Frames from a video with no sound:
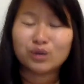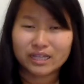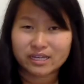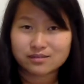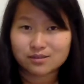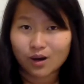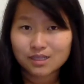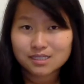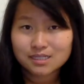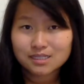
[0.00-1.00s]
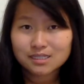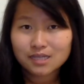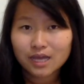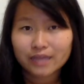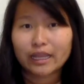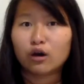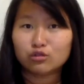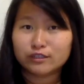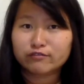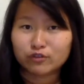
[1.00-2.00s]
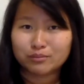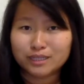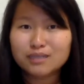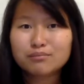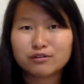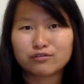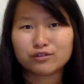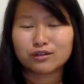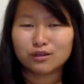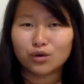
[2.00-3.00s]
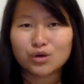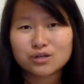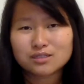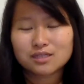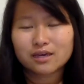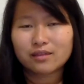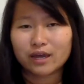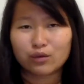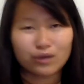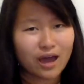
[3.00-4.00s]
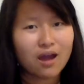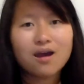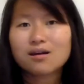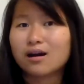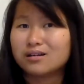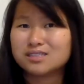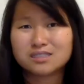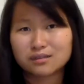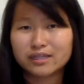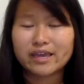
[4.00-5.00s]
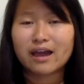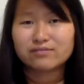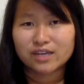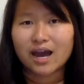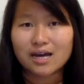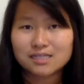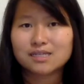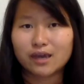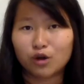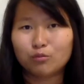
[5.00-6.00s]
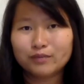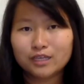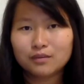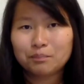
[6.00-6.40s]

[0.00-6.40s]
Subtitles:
really exhausting, not only for me, but for the locals there that I would constantly have to ask to help me.